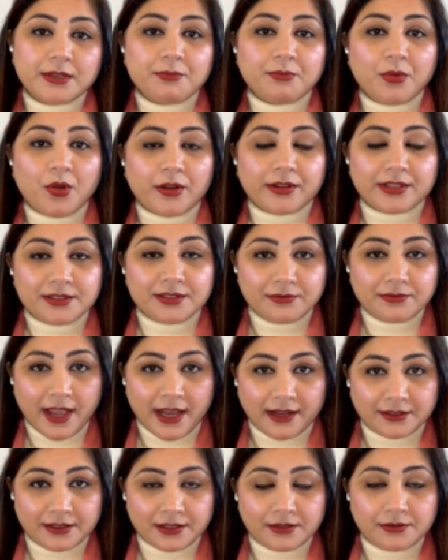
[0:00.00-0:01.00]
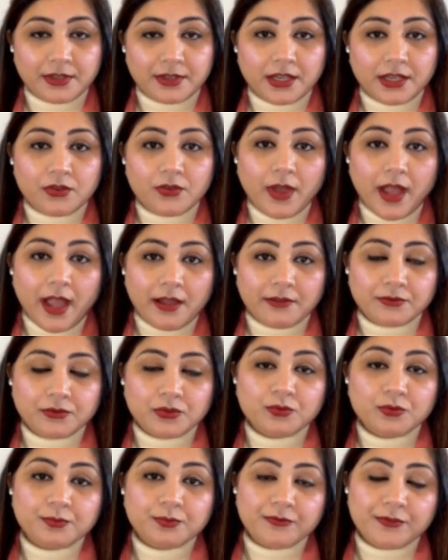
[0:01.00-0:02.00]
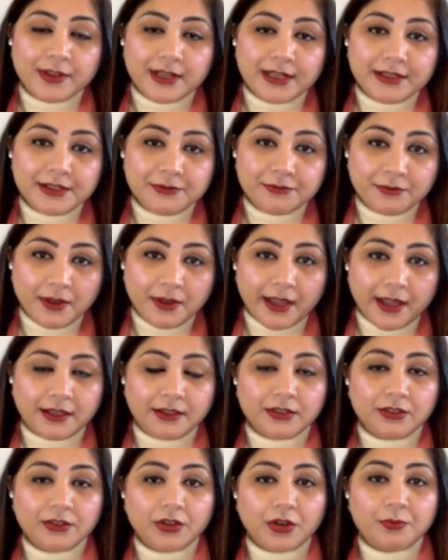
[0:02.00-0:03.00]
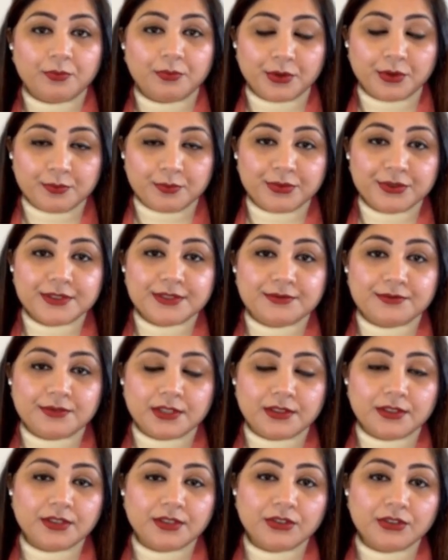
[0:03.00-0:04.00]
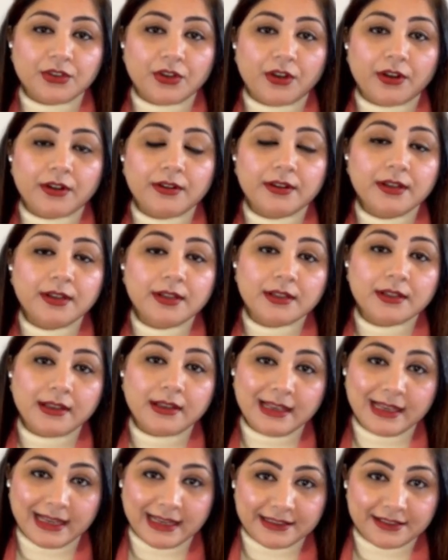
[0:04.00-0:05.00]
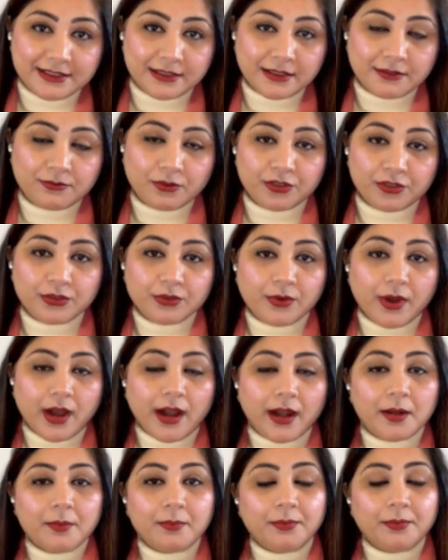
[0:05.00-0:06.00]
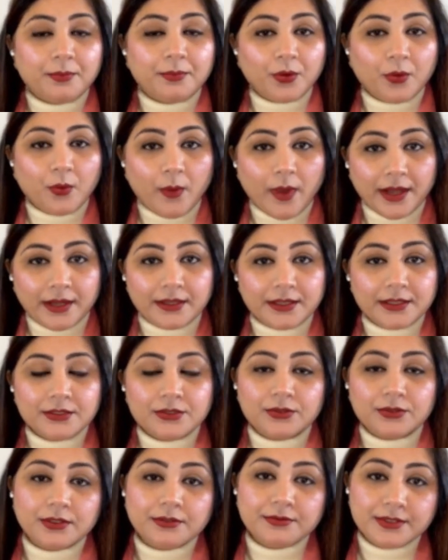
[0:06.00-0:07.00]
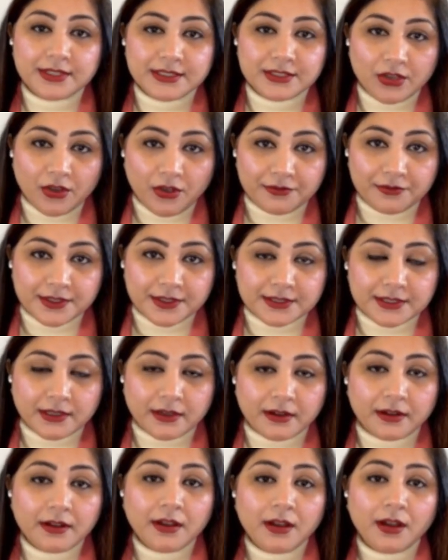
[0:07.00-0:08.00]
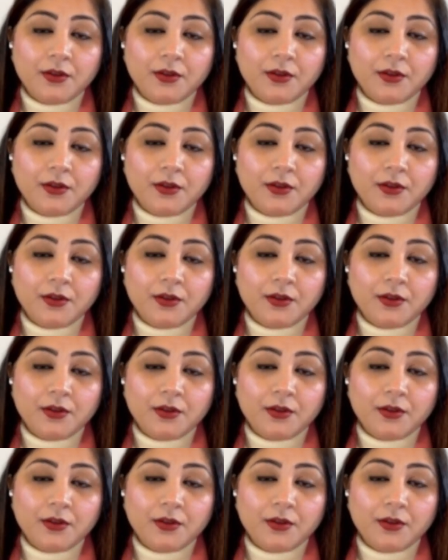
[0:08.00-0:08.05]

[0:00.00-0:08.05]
an important factor where you have to well define your purpose within your letter what you are providing to the visa officer.